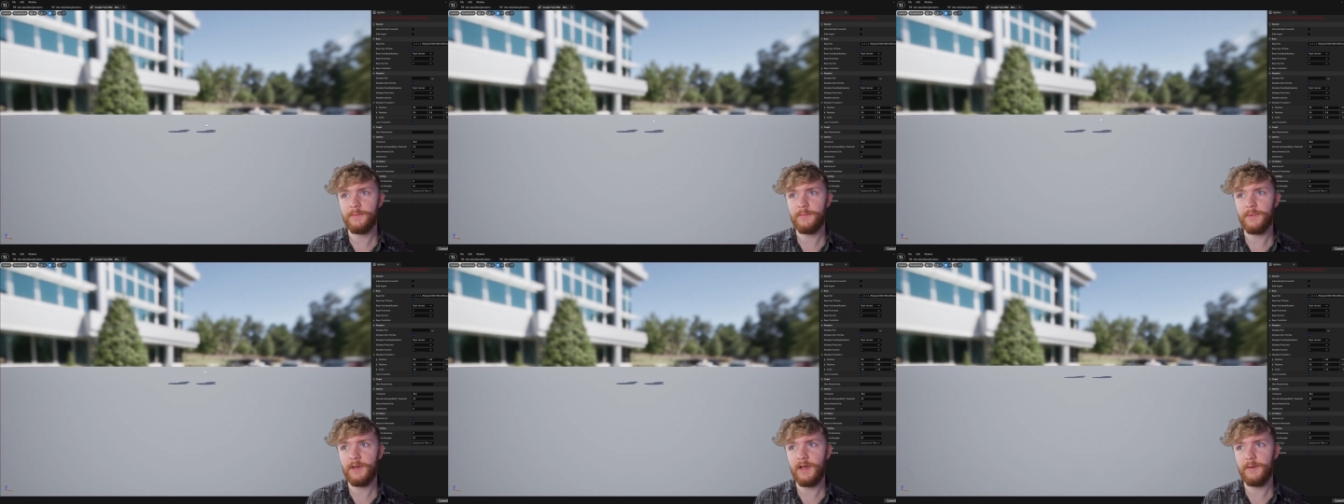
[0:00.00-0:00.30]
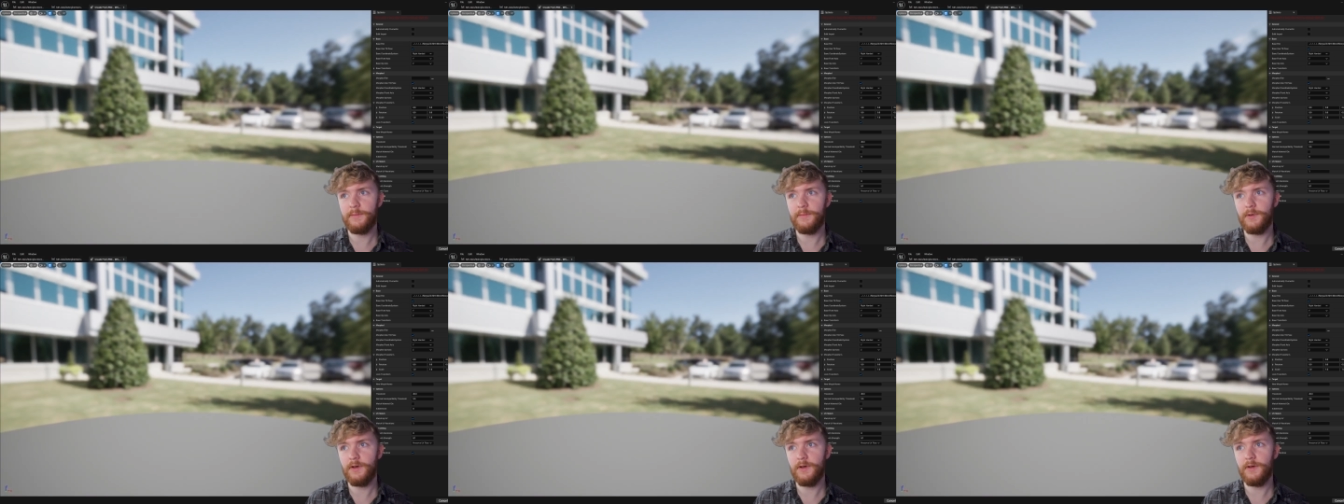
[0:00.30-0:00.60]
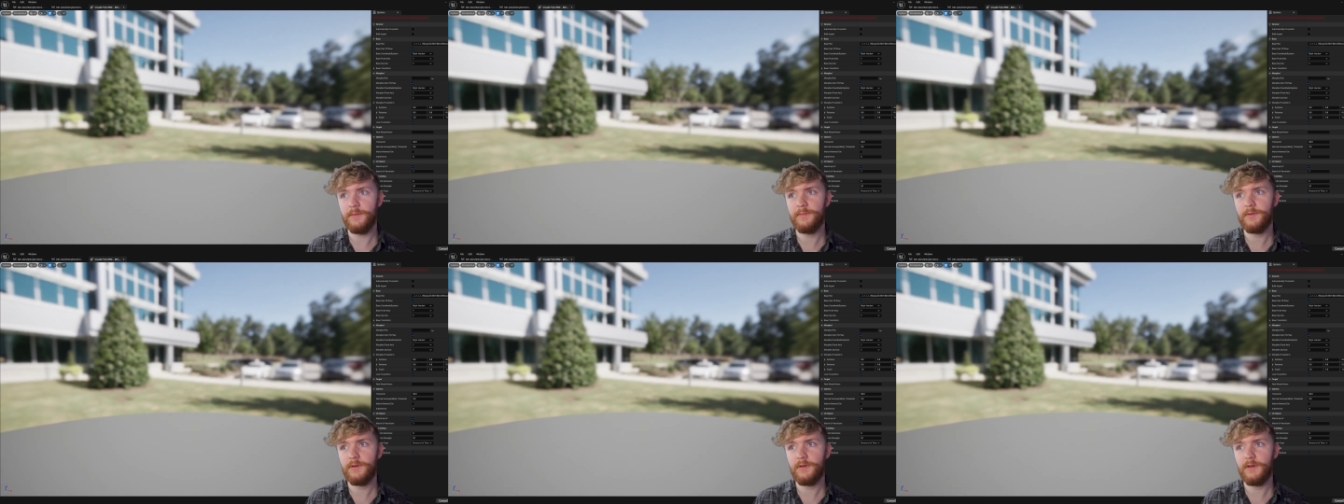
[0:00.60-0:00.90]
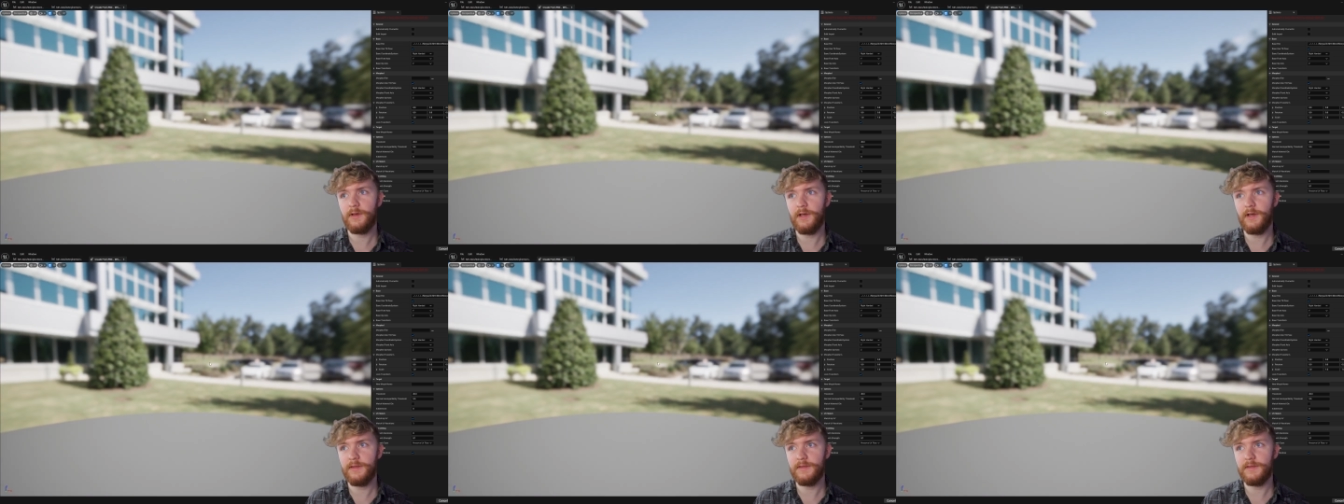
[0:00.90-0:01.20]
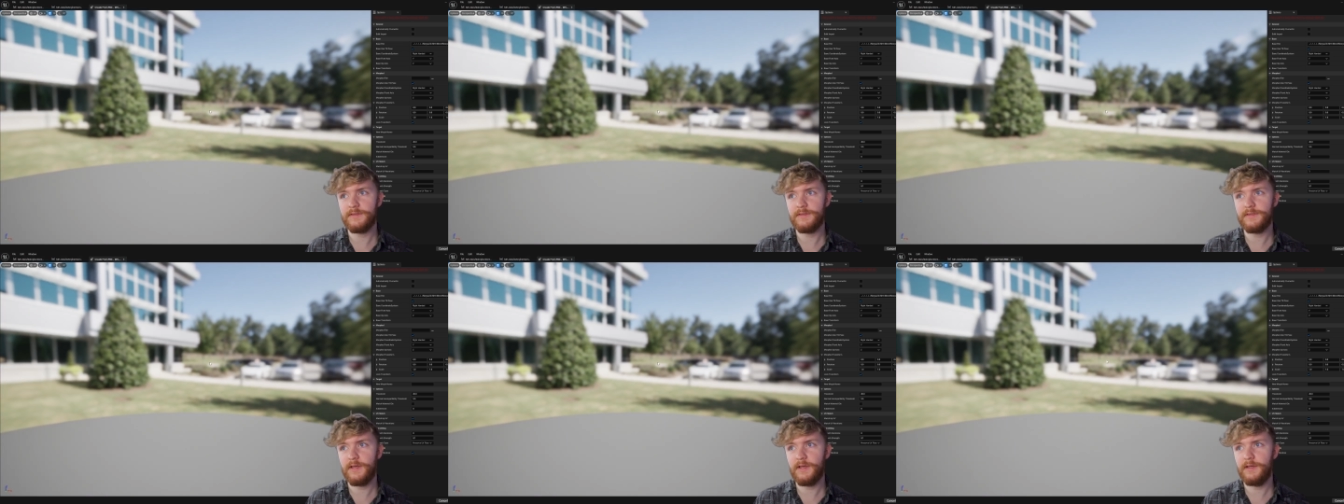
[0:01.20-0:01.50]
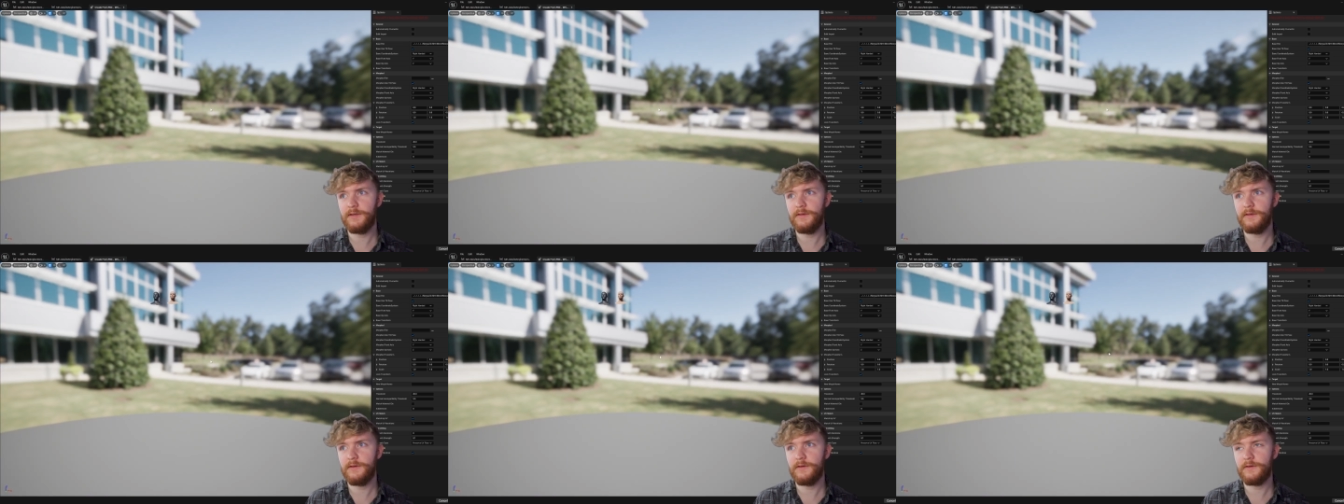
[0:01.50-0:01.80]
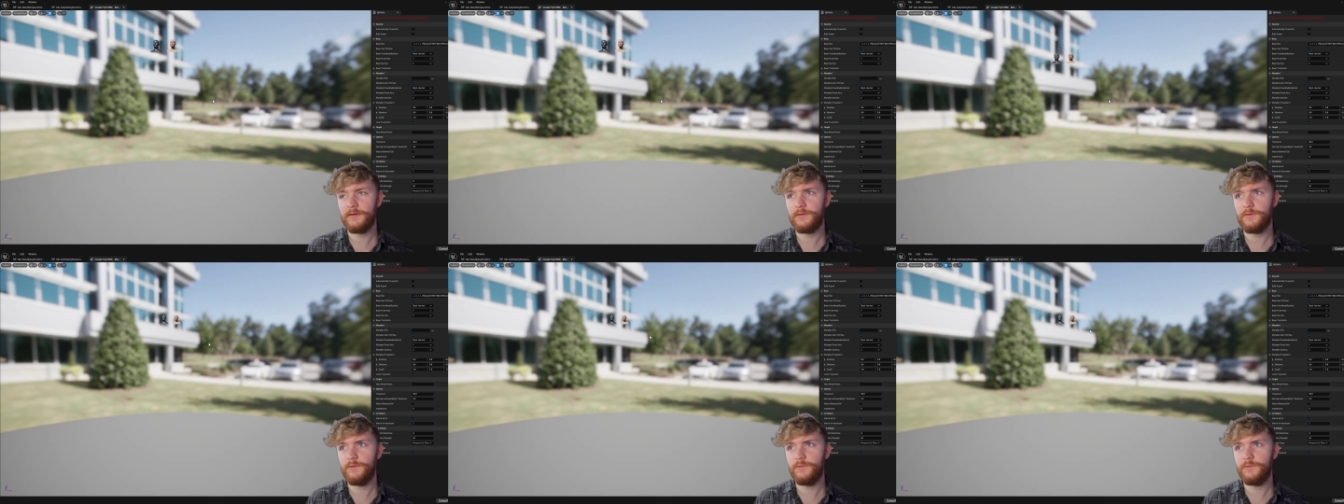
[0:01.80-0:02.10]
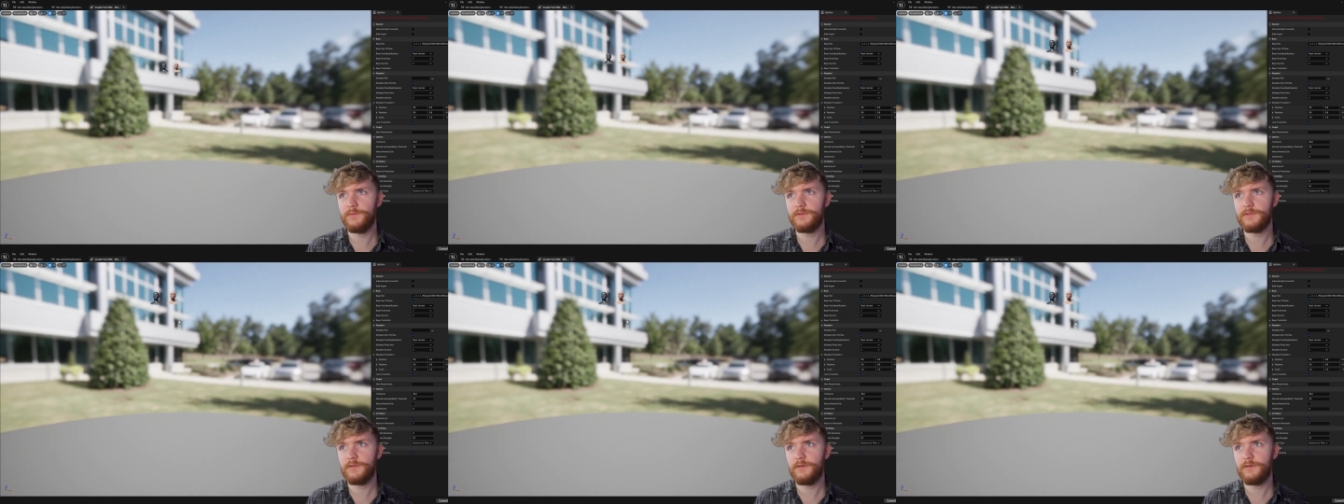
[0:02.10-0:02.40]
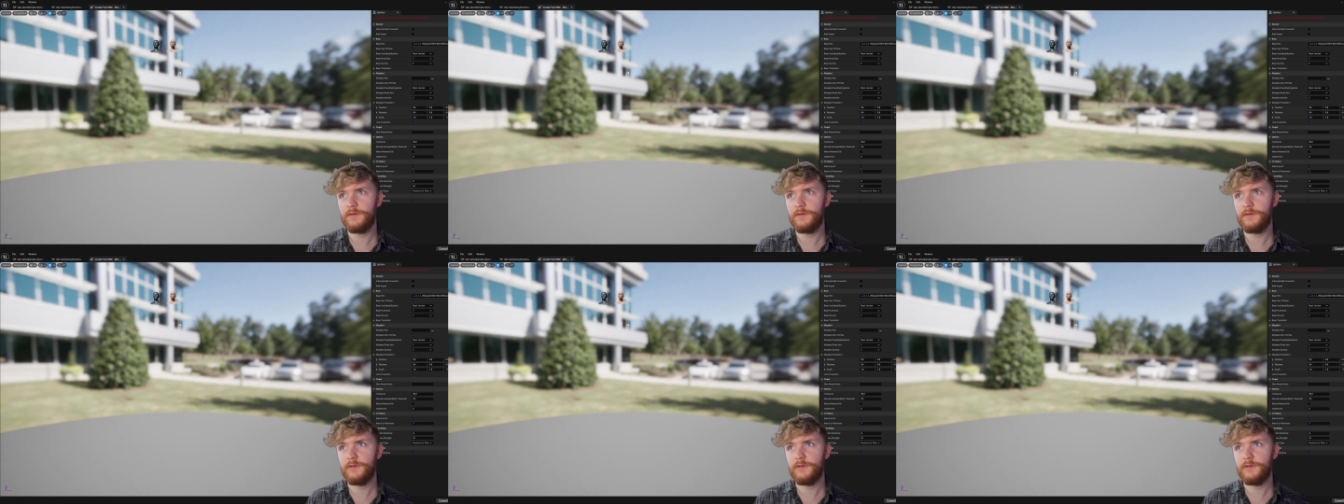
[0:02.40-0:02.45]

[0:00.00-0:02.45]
pop up on the side here. Oops.